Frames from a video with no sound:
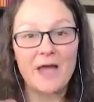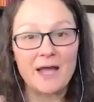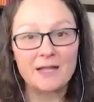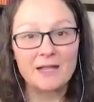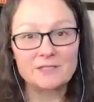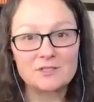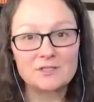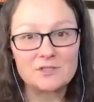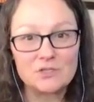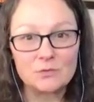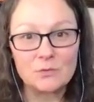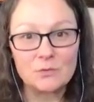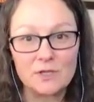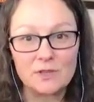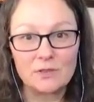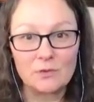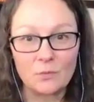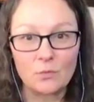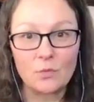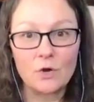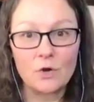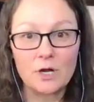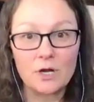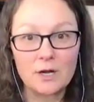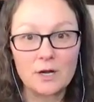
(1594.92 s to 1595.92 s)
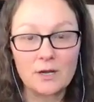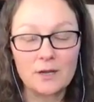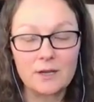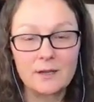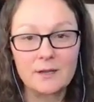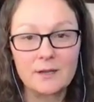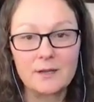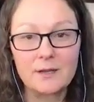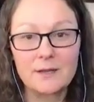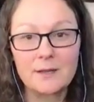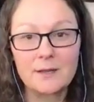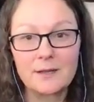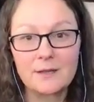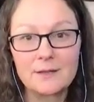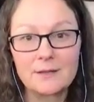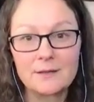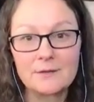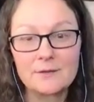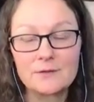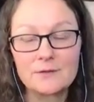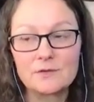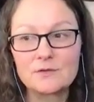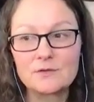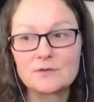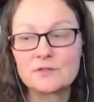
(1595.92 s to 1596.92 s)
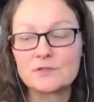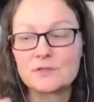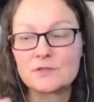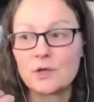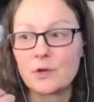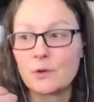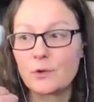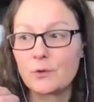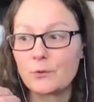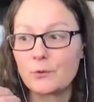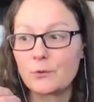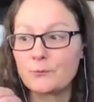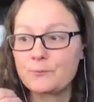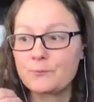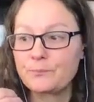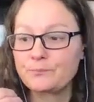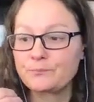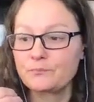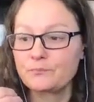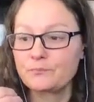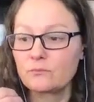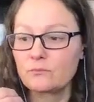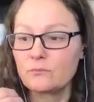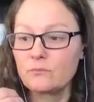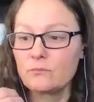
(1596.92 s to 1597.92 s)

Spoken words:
that's doing the work. So,